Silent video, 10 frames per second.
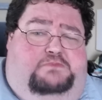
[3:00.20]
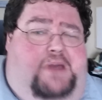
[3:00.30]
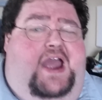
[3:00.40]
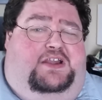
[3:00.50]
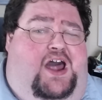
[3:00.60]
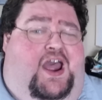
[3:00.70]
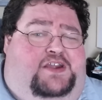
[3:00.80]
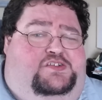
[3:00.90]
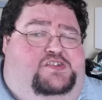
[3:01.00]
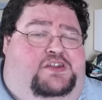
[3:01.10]
their
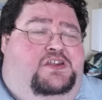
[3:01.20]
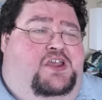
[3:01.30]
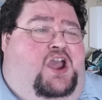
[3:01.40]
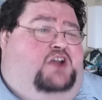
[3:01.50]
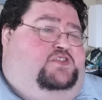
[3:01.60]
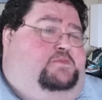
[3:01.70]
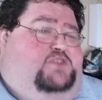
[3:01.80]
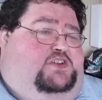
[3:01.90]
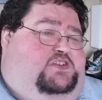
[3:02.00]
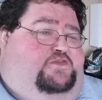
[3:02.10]
bylines and
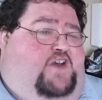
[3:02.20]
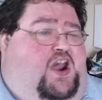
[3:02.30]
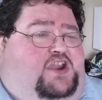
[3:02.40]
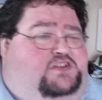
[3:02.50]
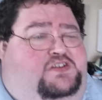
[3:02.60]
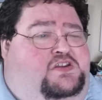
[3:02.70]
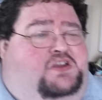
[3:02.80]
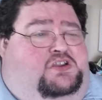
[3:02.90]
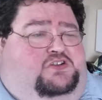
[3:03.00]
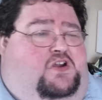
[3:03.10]
attempting to find,
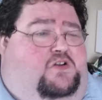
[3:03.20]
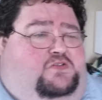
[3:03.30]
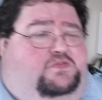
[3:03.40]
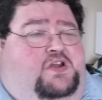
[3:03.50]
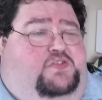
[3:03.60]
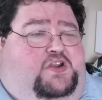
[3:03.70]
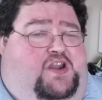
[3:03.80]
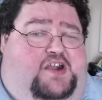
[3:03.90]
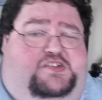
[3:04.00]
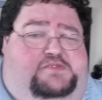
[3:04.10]
the
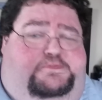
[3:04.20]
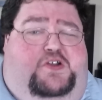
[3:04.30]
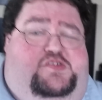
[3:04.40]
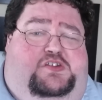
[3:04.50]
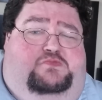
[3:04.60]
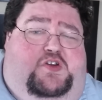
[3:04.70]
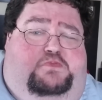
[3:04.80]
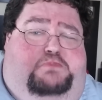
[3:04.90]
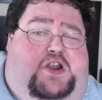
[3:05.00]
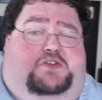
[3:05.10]
next person
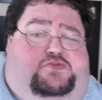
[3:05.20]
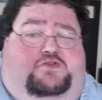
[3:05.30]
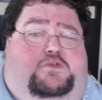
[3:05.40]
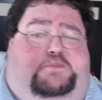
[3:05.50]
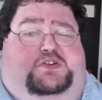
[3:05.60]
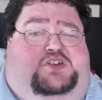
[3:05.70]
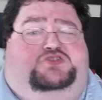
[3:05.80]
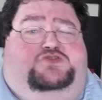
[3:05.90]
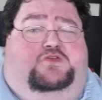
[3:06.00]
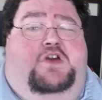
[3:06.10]
with breakthrough
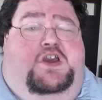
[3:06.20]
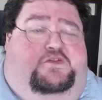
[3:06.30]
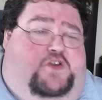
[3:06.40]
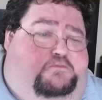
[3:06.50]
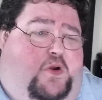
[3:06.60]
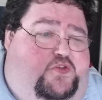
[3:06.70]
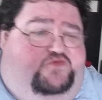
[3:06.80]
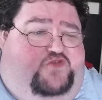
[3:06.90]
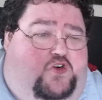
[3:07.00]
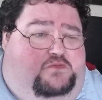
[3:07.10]
potential for both
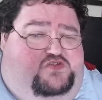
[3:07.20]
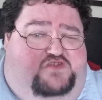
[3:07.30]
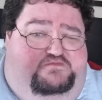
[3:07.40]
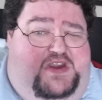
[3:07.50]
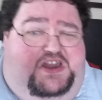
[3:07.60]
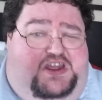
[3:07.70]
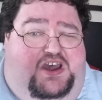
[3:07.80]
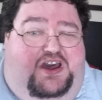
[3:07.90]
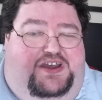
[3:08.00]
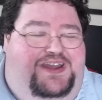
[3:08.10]
forms of
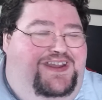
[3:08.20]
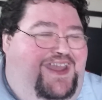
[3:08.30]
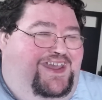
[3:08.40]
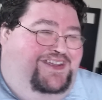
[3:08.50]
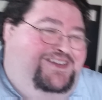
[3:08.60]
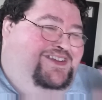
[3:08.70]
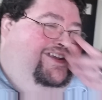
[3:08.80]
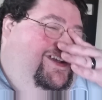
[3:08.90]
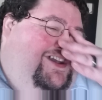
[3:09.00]
media. And